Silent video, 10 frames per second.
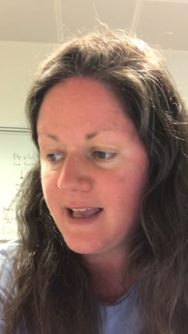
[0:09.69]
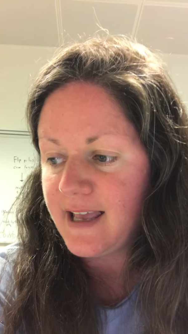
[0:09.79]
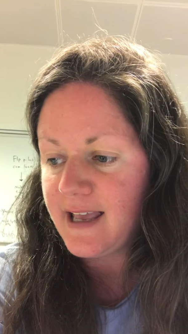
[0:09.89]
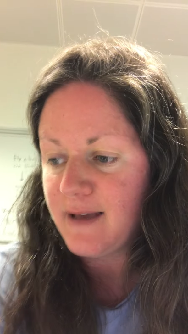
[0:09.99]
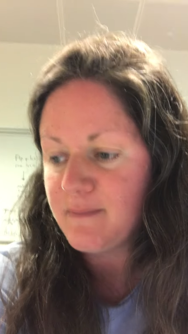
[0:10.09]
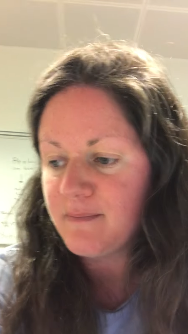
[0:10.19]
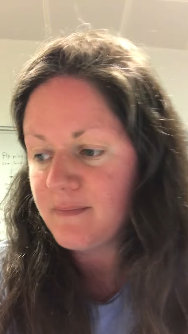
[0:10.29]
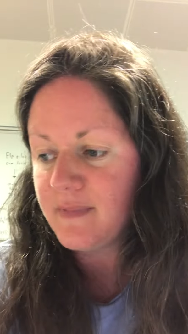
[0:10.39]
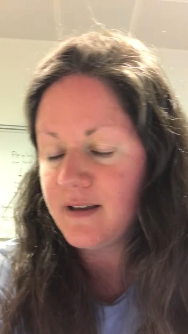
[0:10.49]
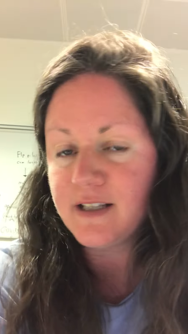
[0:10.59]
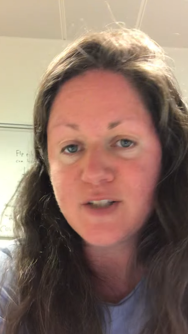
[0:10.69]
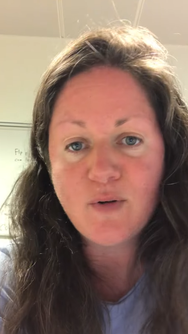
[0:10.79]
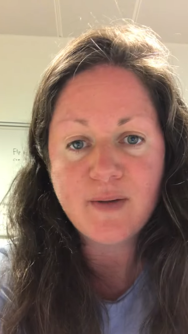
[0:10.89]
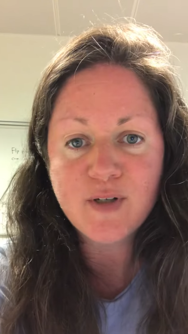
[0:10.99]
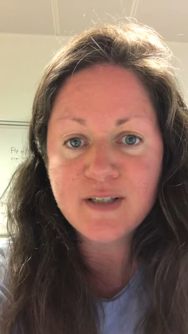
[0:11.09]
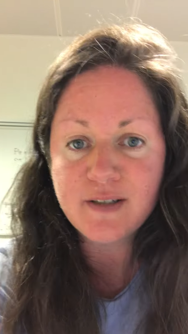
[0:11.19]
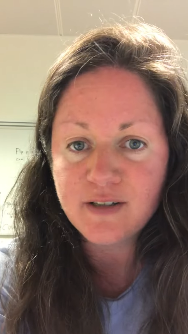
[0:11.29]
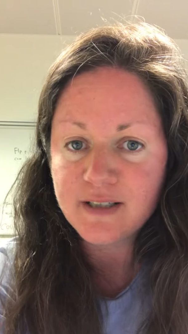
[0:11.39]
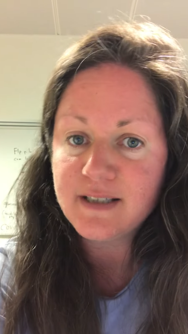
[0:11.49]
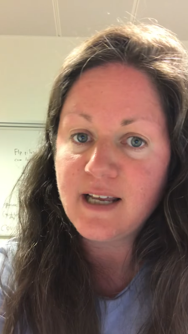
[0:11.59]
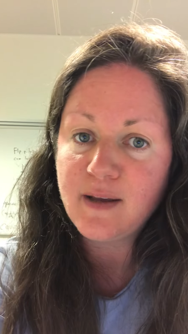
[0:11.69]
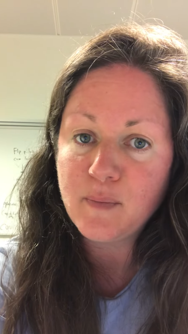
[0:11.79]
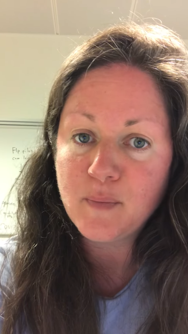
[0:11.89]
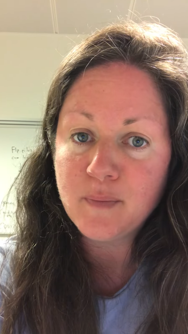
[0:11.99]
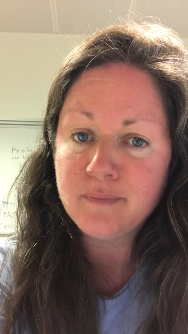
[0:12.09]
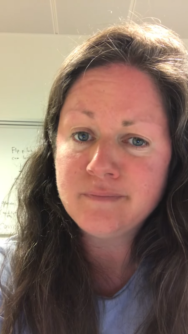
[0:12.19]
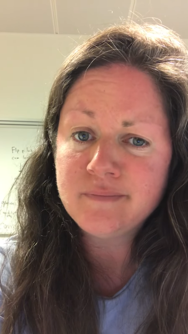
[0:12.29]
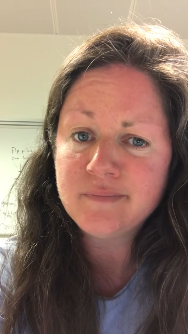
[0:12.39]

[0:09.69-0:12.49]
And so I'm considered a STEM